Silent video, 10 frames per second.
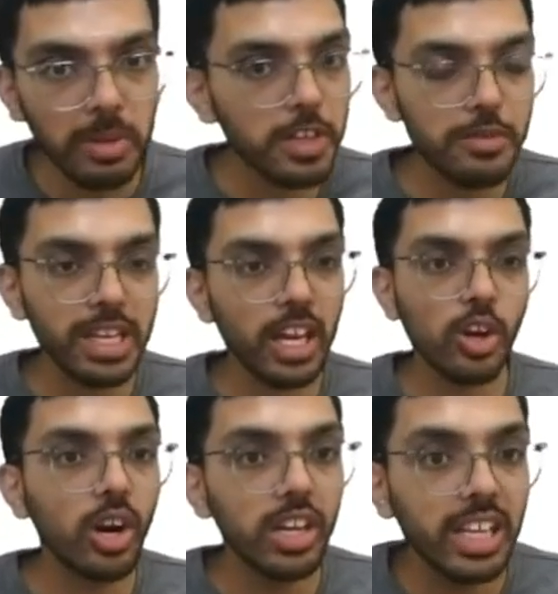which we
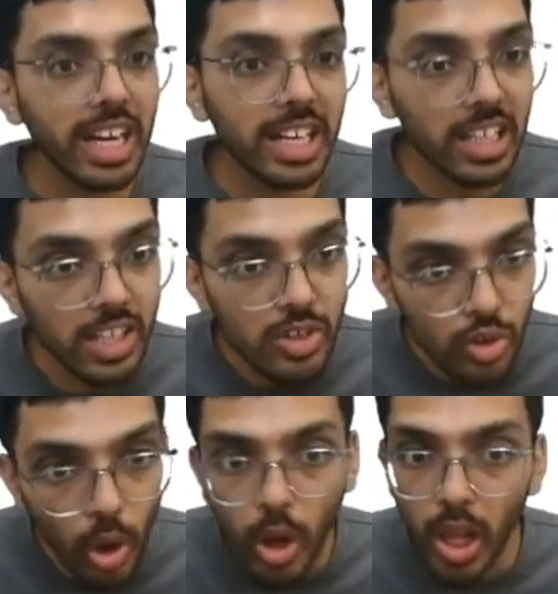cannot directly
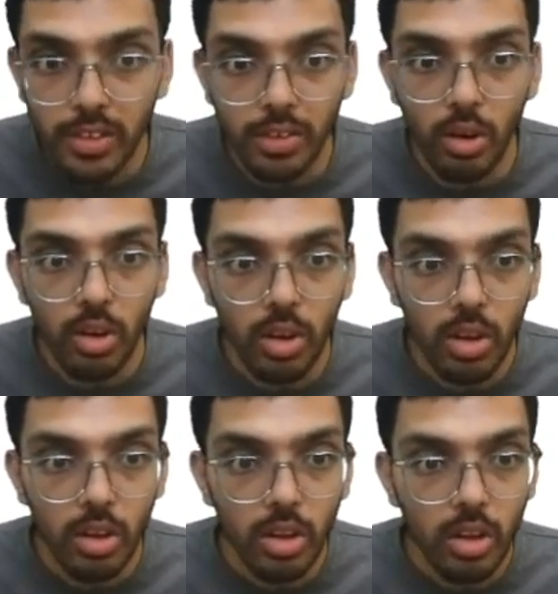control also.
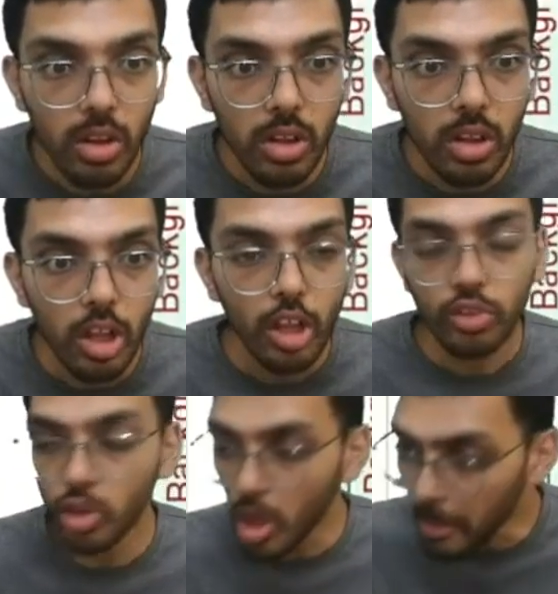
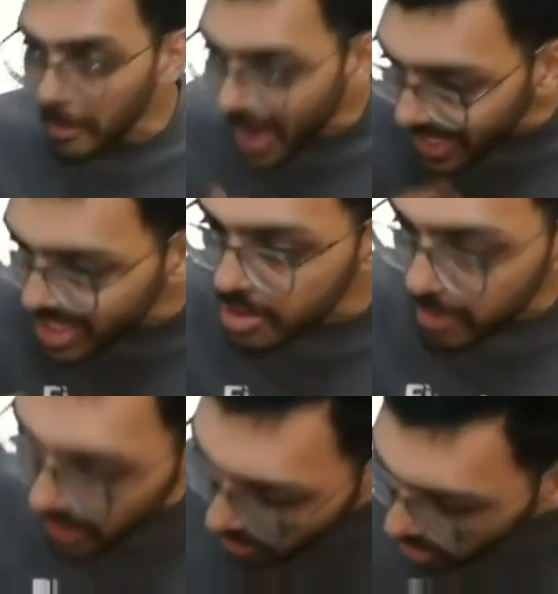So your
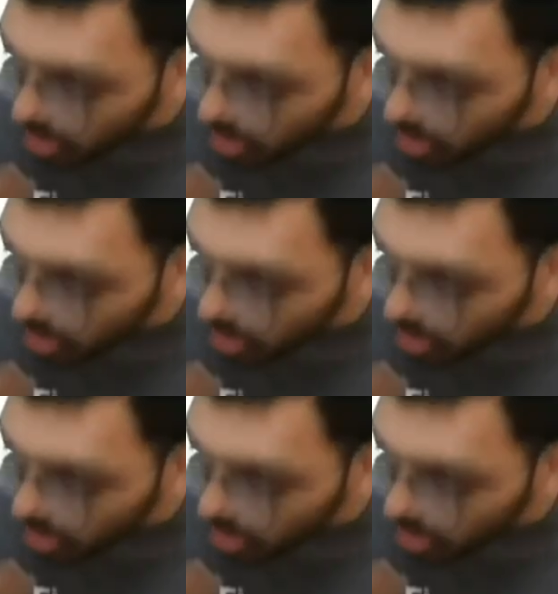management